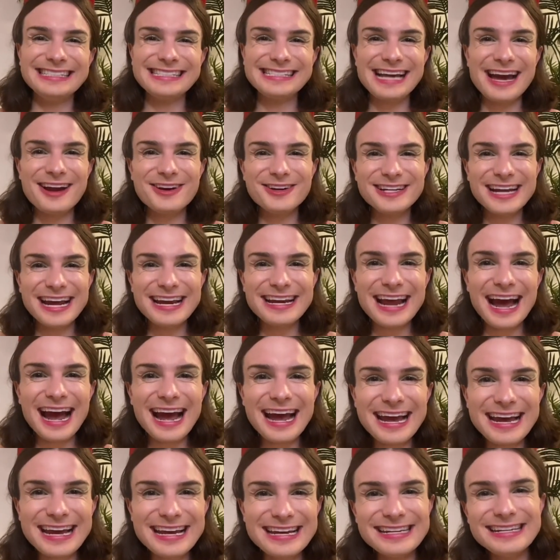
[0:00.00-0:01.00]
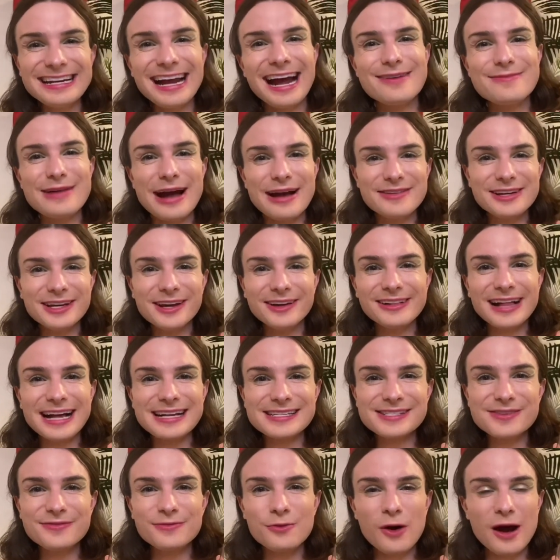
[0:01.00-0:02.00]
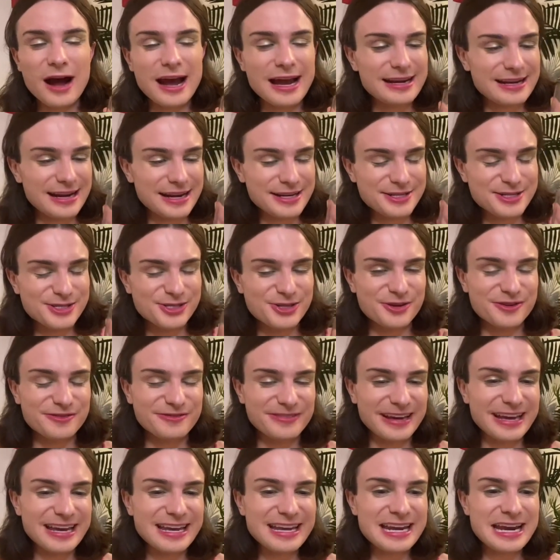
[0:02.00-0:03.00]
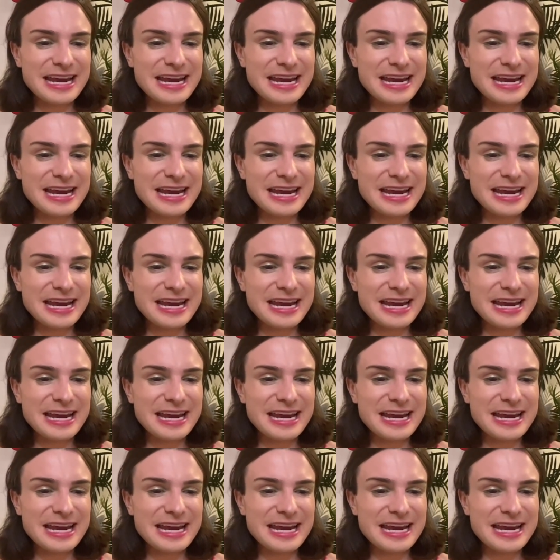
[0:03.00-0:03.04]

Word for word: Saturday night. I'm having a glass of wine. I deserve it.